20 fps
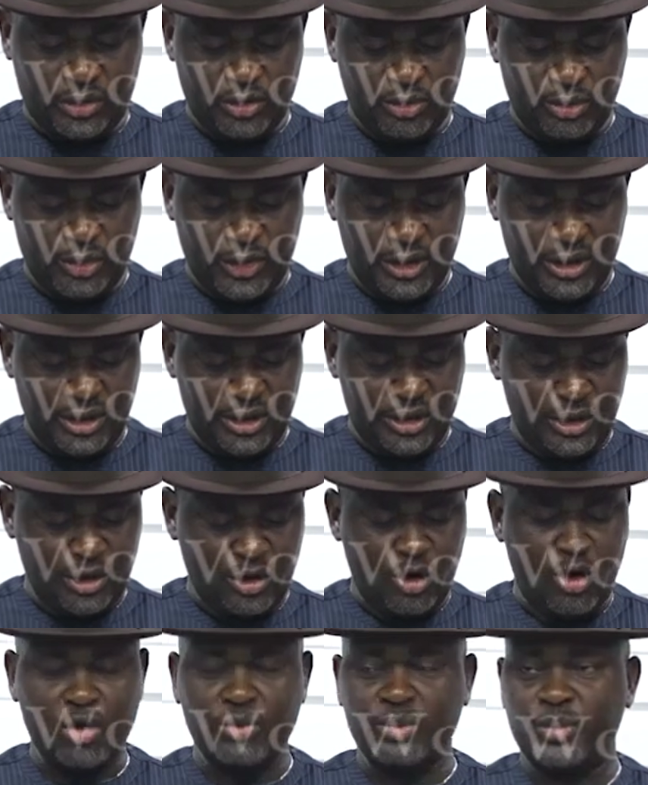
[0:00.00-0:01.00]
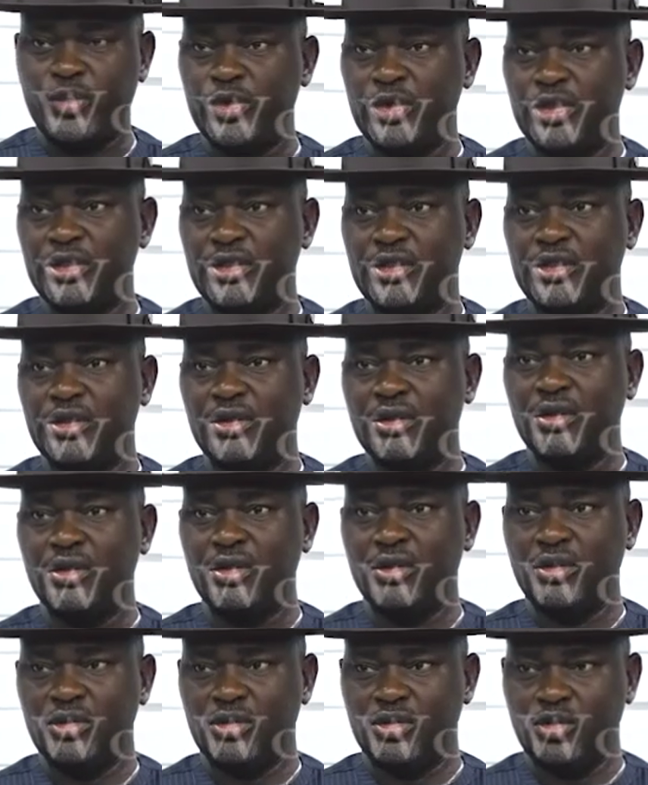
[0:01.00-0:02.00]
to bringing a culprit
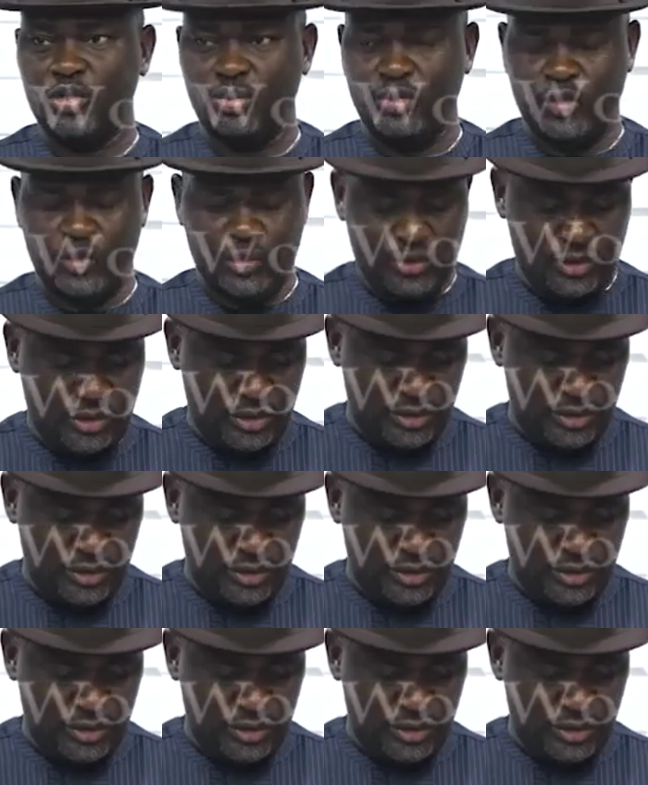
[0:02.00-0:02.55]
to book.